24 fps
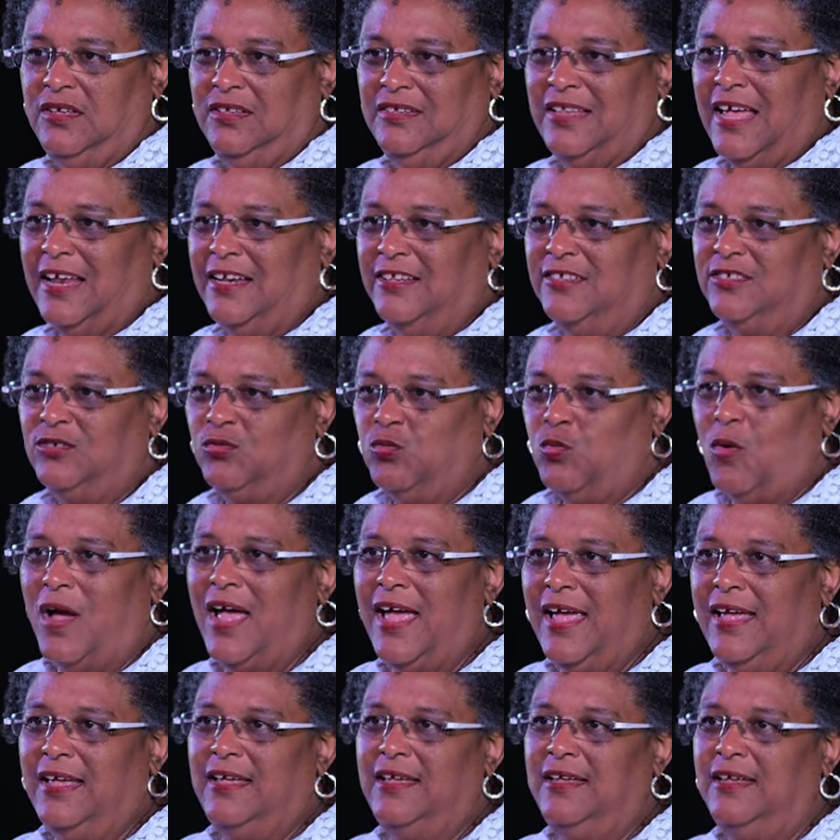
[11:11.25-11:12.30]
That is
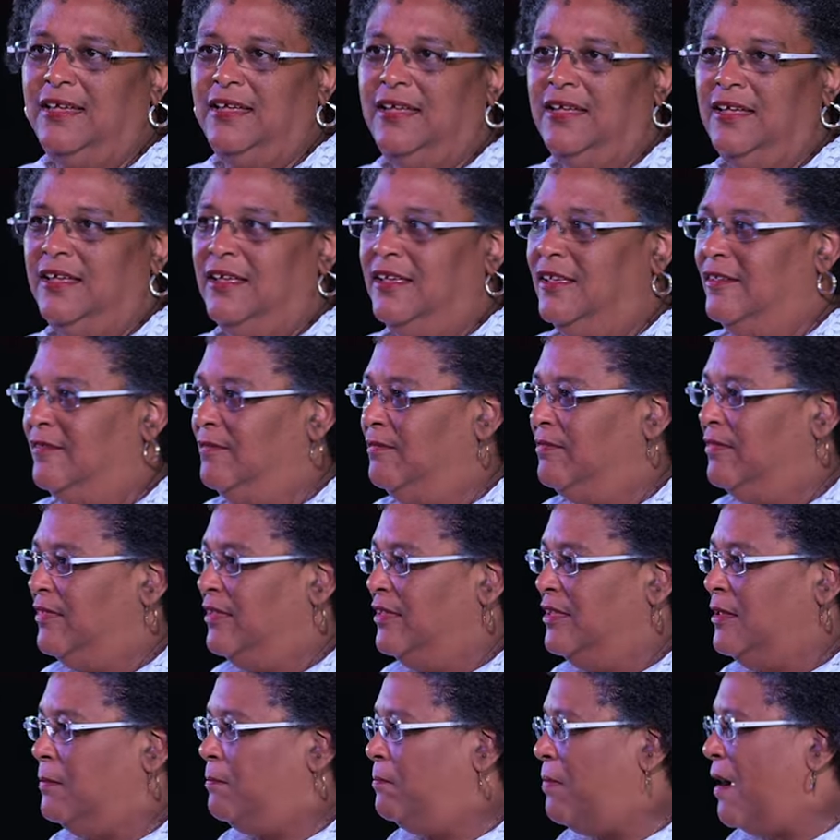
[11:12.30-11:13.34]
why
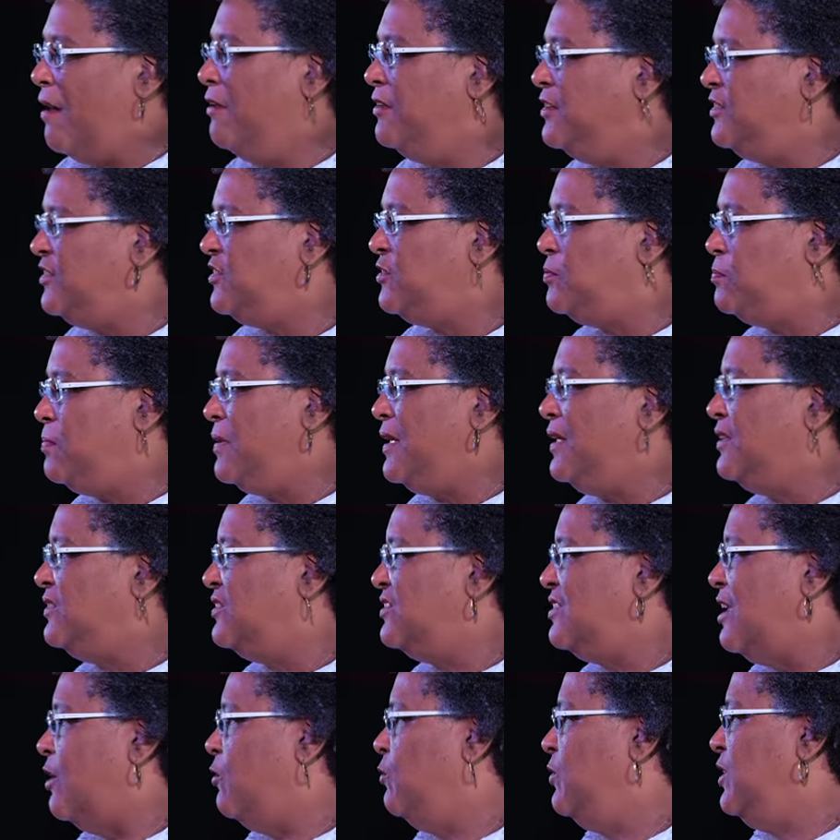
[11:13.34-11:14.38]
the parish
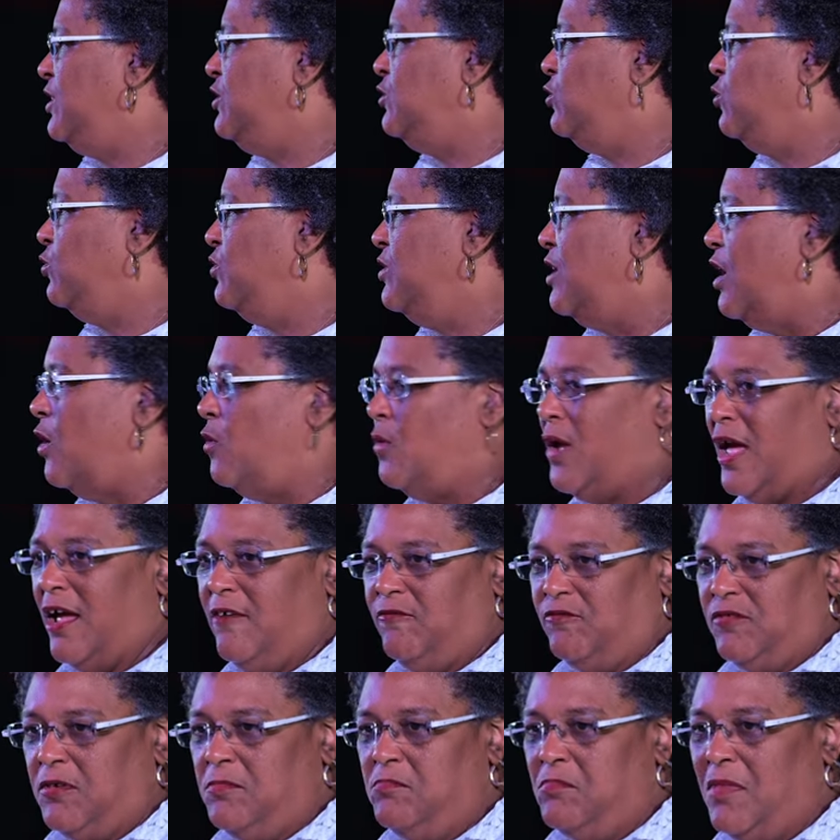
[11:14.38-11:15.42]
speaks that we do now
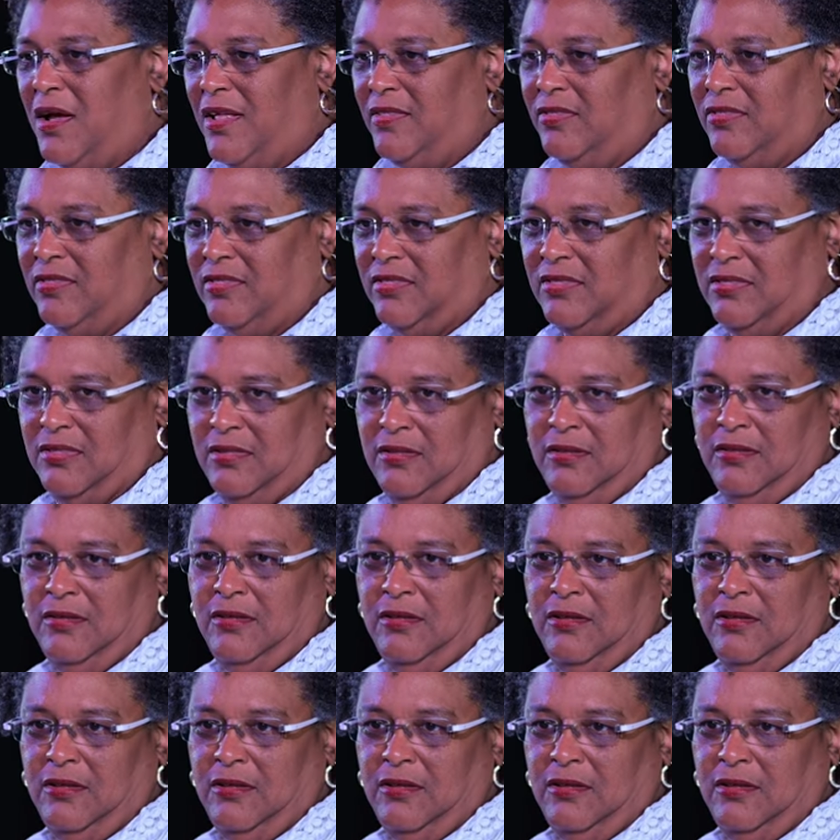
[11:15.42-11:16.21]
every month,